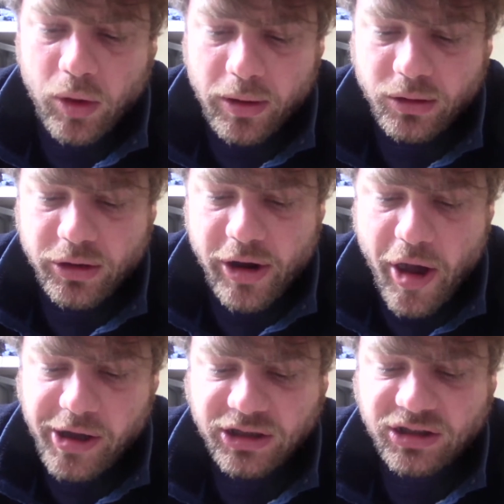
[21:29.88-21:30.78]

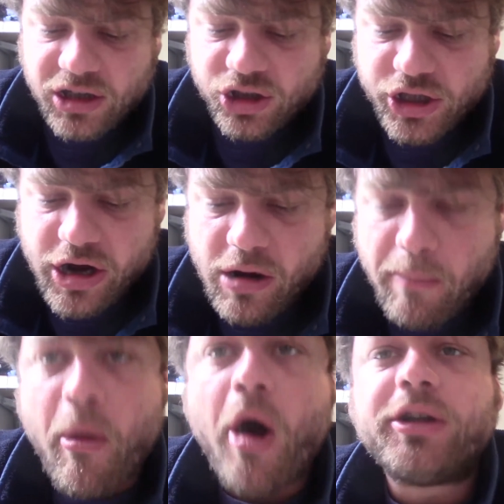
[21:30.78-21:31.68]
the essential
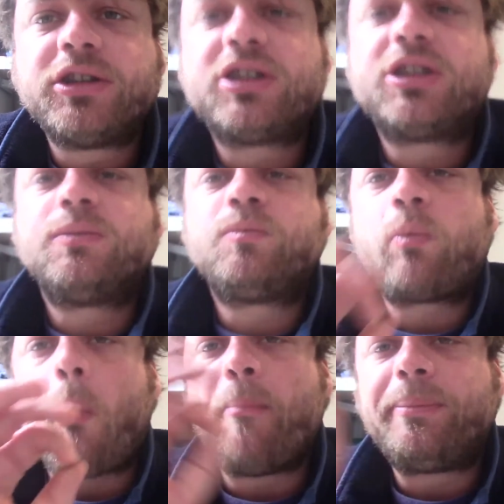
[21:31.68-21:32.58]
points
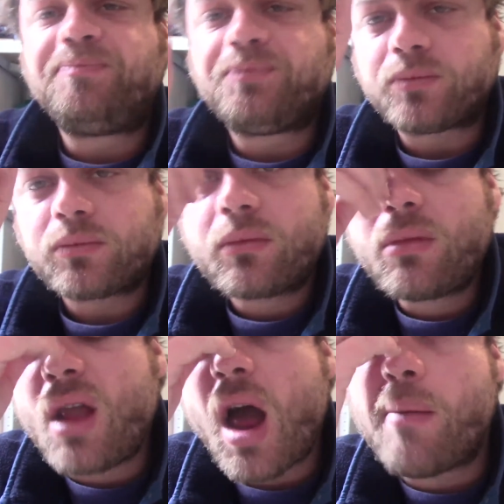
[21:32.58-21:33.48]

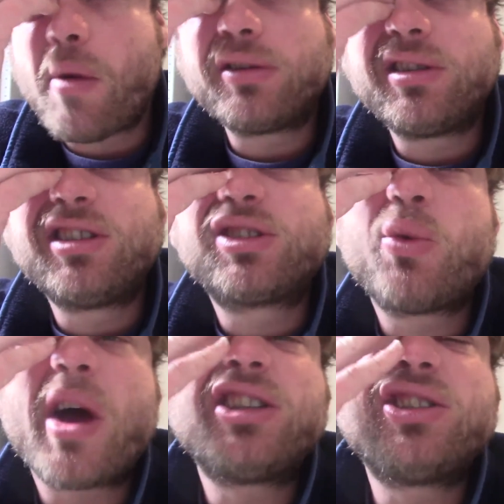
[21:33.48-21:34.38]
about this
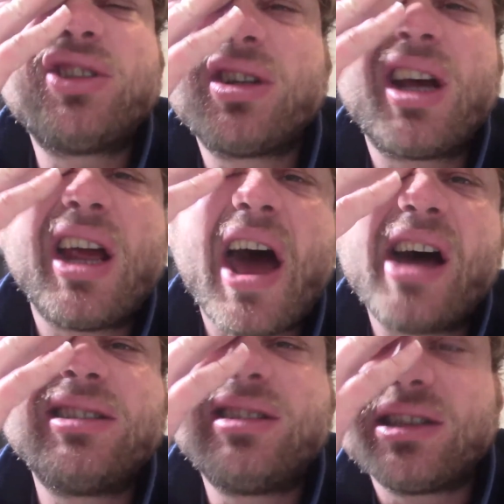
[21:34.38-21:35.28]
question I
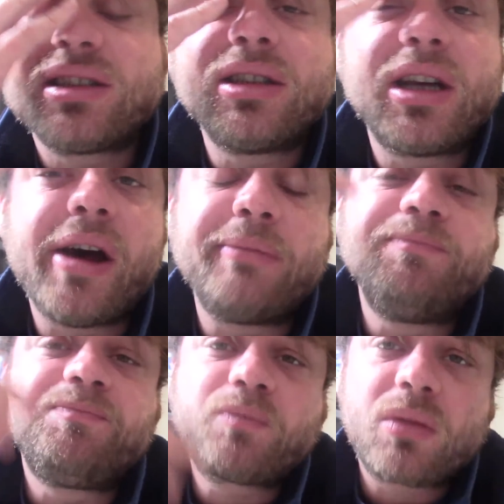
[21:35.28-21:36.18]
had, and
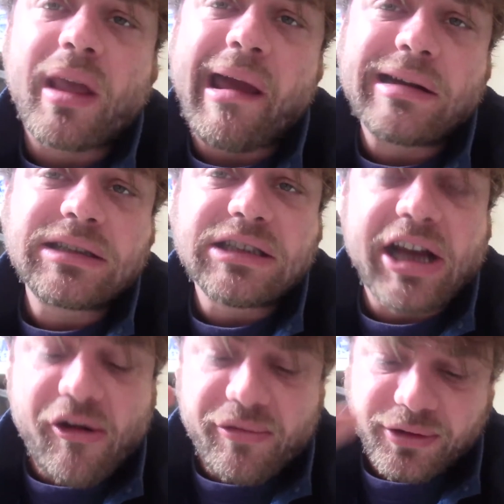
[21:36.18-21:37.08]

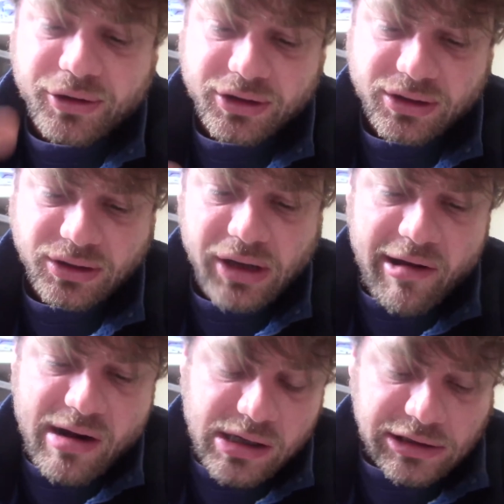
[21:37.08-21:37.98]
they of course
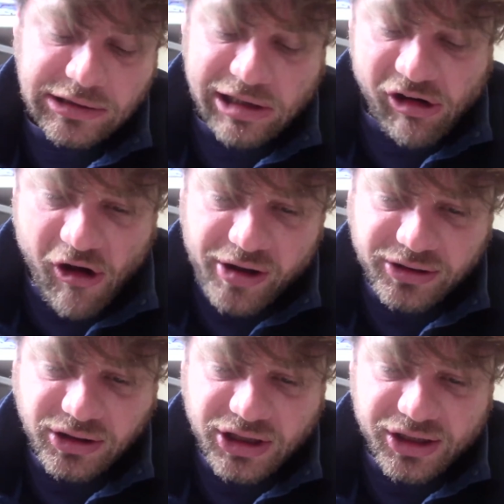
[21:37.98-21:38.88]

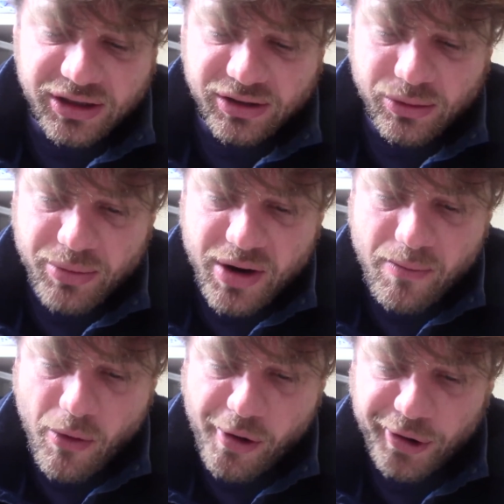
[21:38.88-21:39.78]
need to be
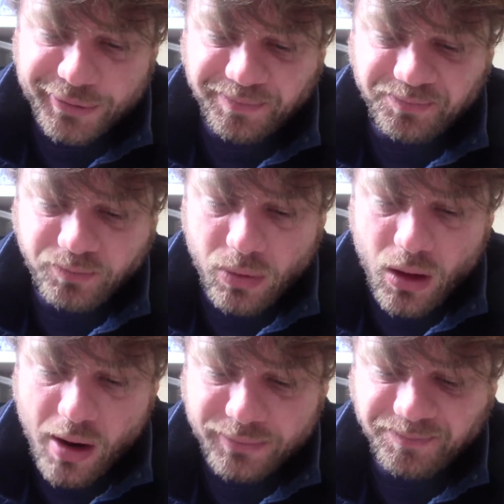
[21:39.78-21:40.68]
more
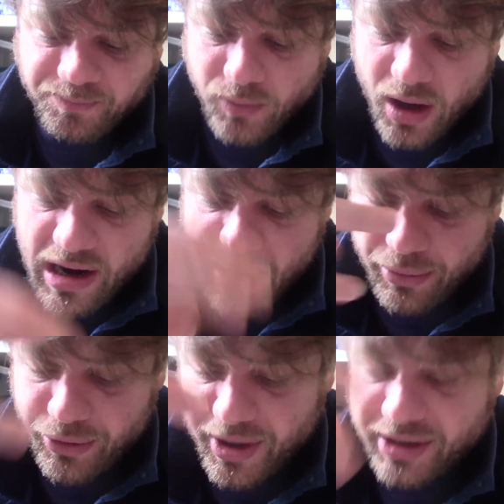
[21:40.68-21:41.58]

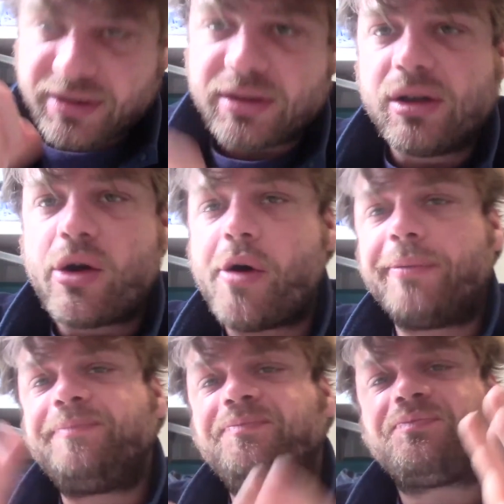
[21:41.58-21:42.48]
elaborated
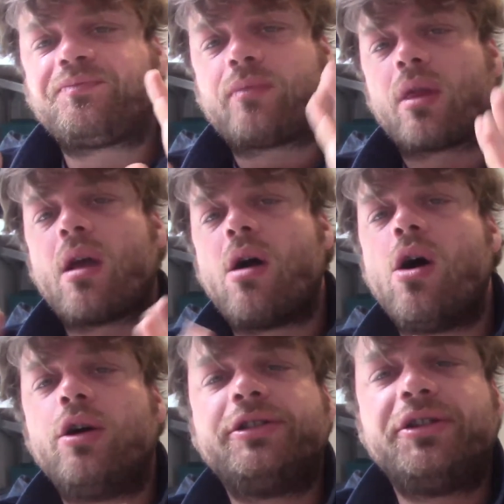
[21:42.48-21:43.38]
or
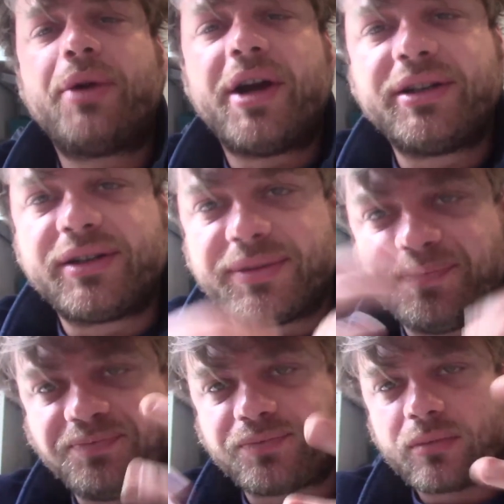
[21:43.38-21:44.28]
ordered
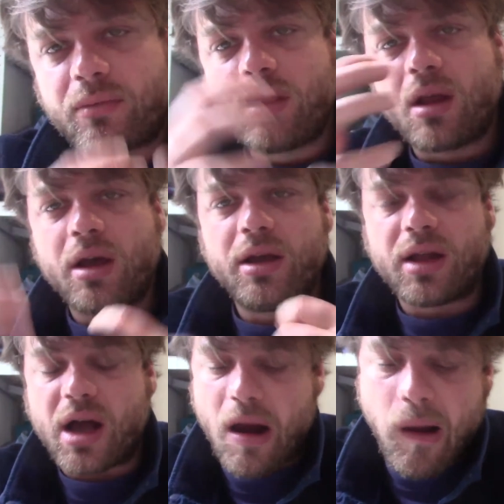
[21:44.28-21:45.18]
in
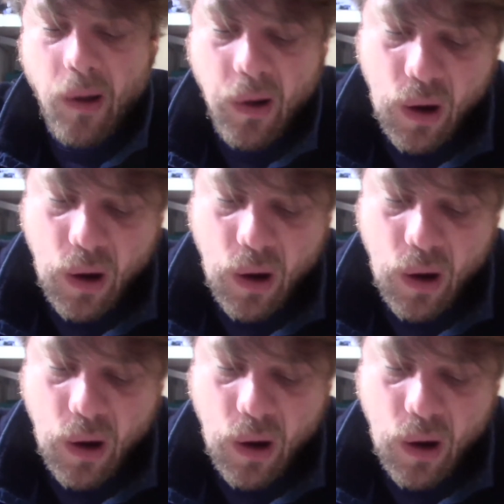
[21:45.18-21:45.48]
a